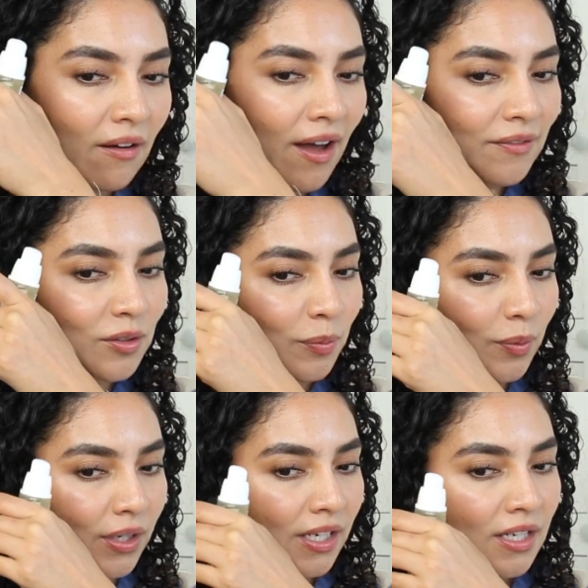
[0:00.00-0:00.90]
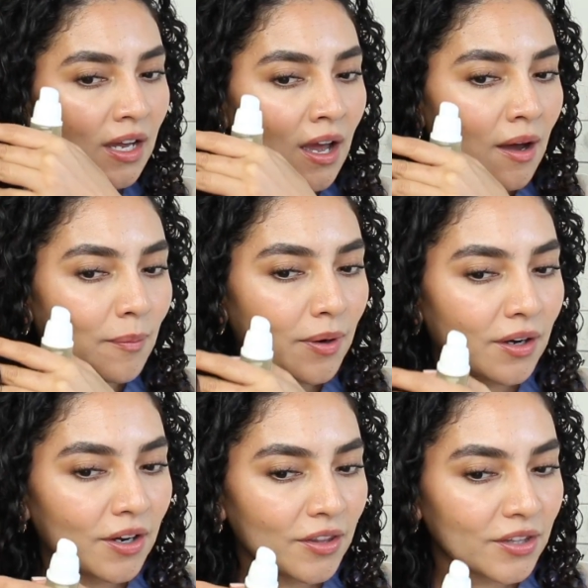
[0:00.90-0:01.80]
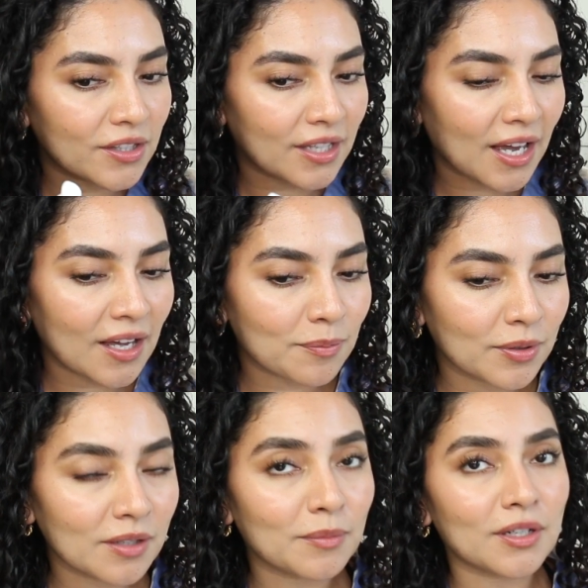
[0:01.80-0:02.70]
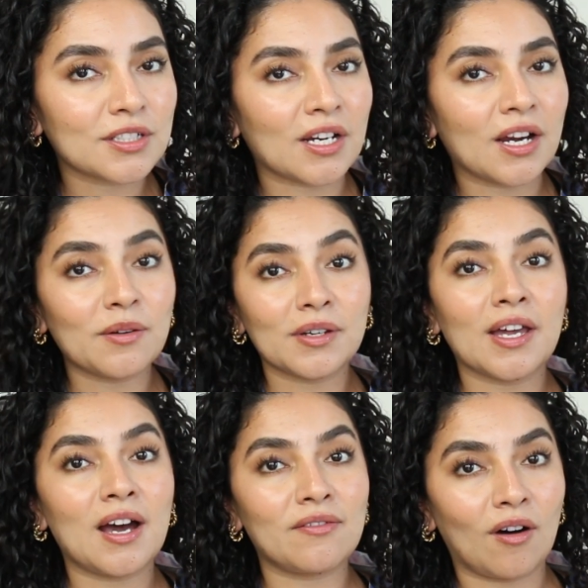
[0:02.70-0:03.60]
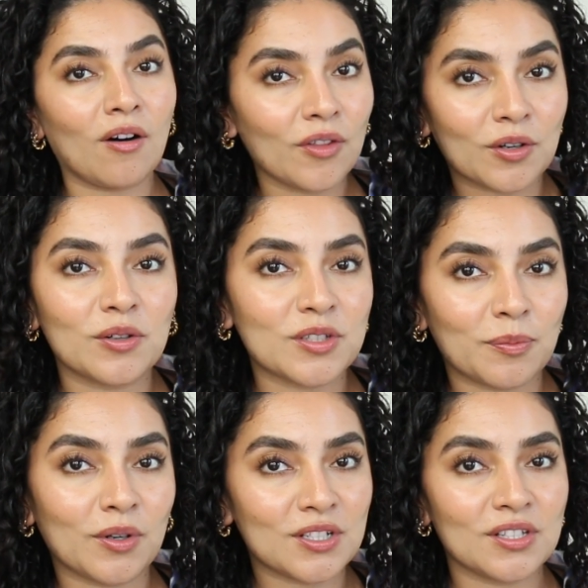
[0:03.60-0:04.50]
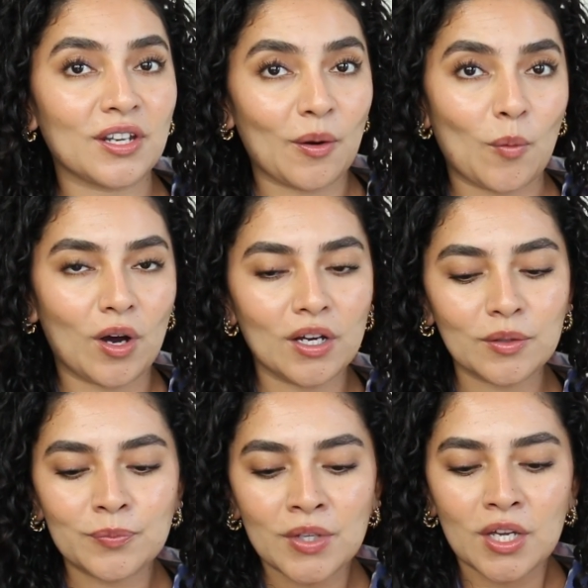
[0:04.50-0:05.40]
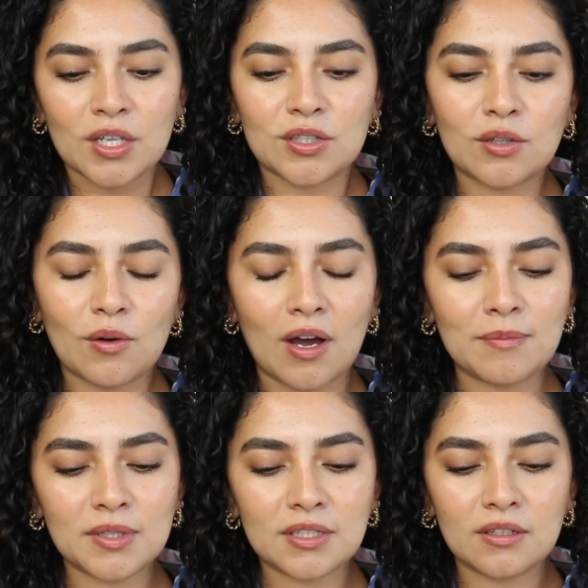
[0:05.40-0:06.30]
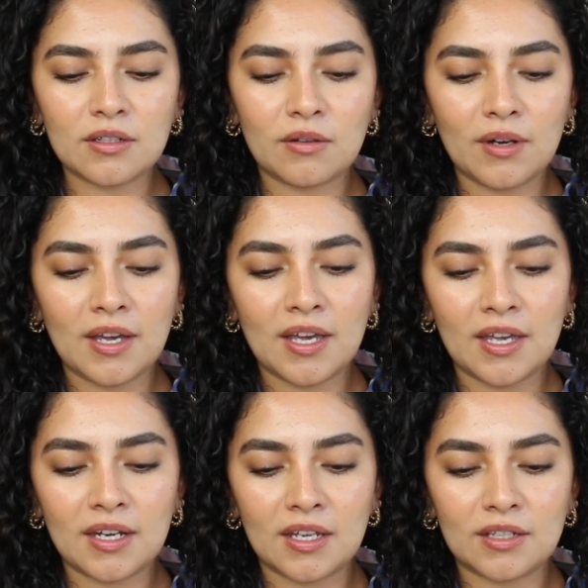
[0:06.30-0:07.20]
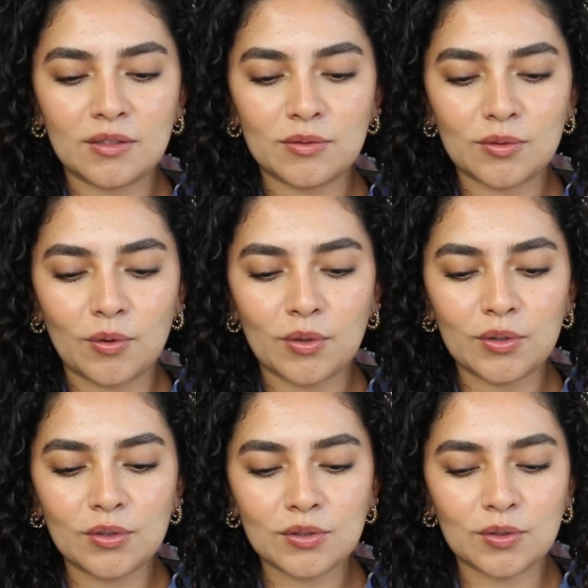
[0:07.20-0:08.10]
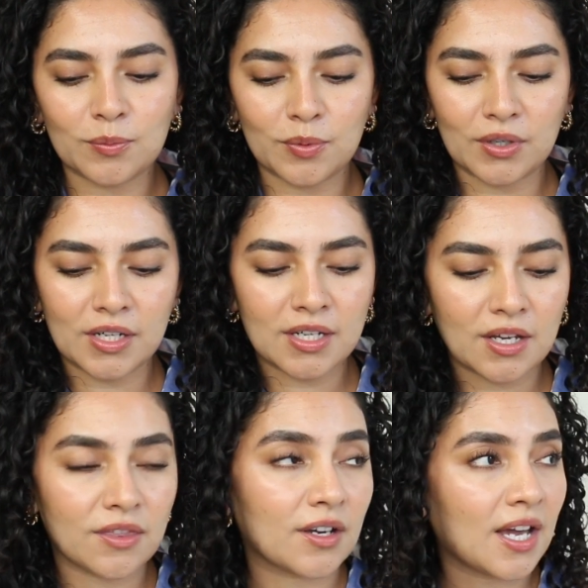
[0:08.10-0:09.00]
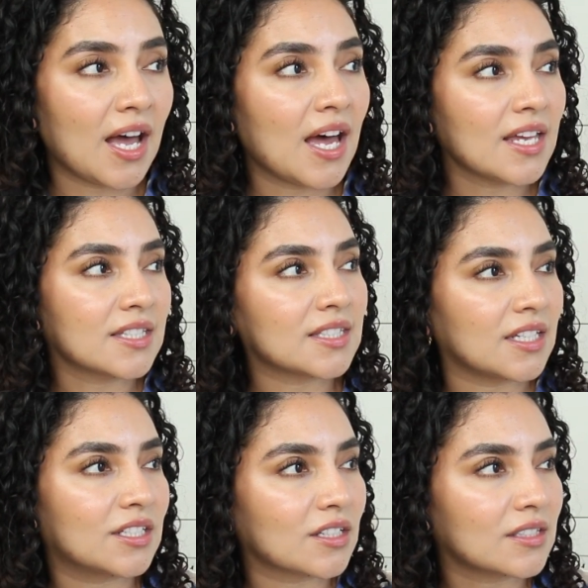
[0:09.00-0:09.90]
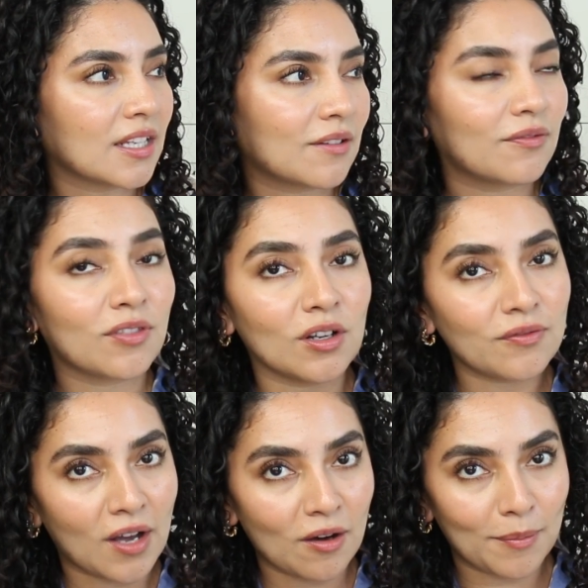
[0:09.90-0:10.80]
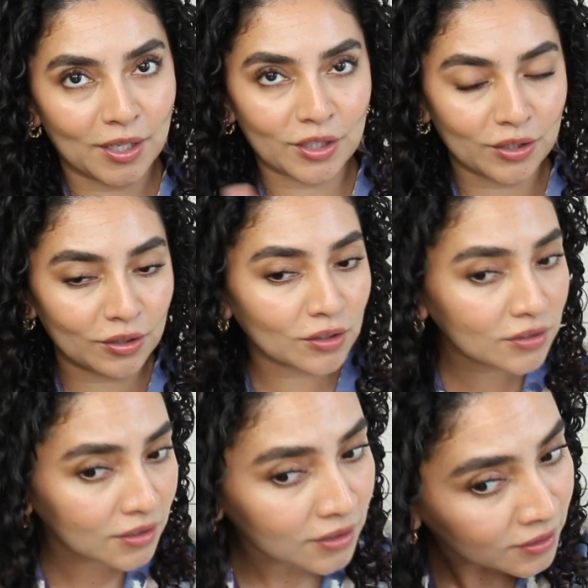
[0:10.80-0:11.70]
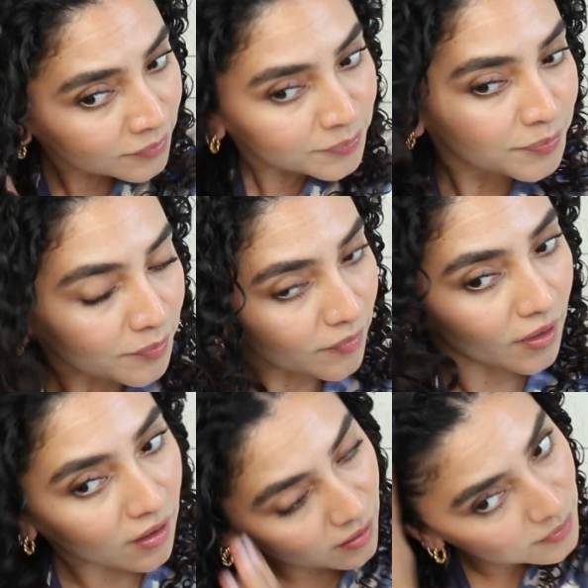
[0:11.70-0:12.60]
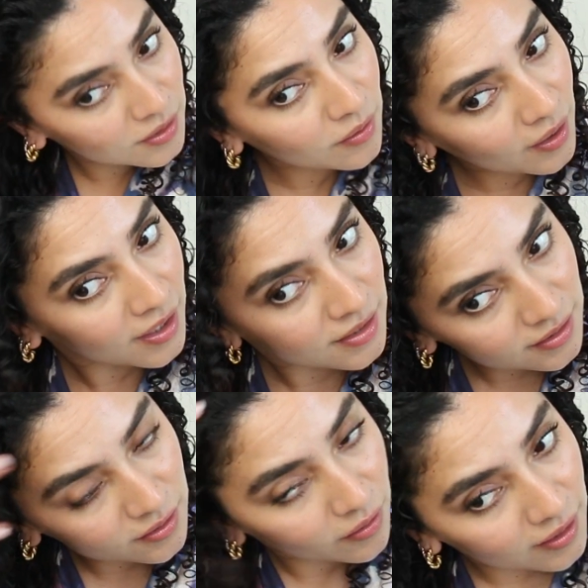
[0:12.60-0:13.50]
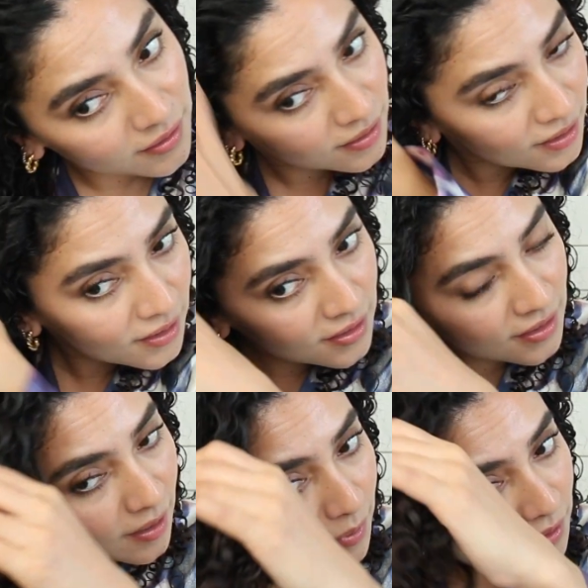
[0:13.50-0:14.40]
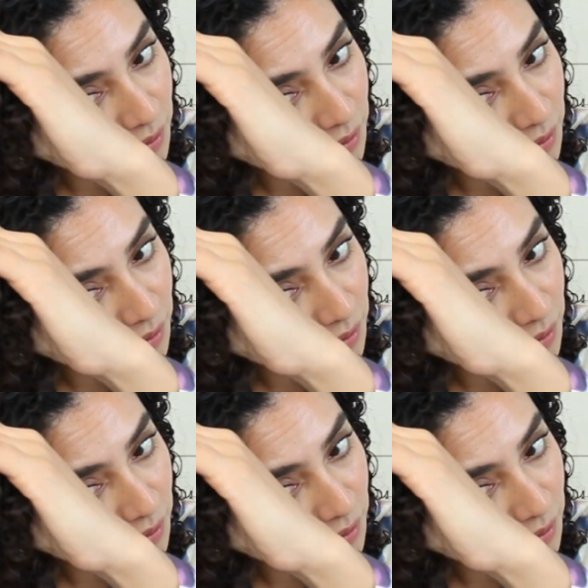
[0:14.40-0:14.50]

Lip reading: have to break, but other than that, pretty much I already have all the curl separation that I want. So I'm just gonna go ahead and use oil to break the cast and just like fluff out my curls. So I just go like this. I've been